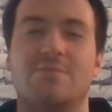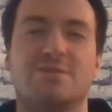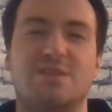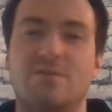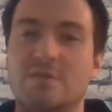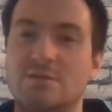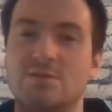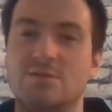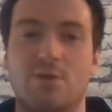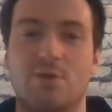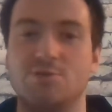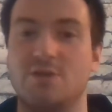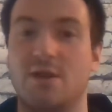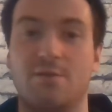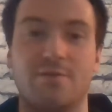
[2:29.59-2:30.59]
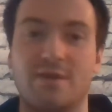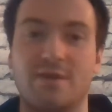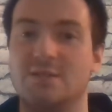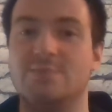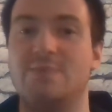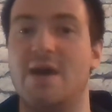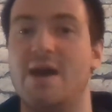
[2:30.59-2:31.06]
but 7,200 I don't think
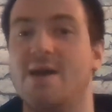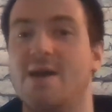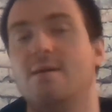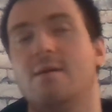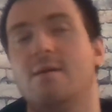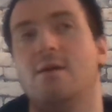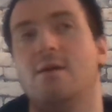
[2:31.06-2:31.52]
is bad.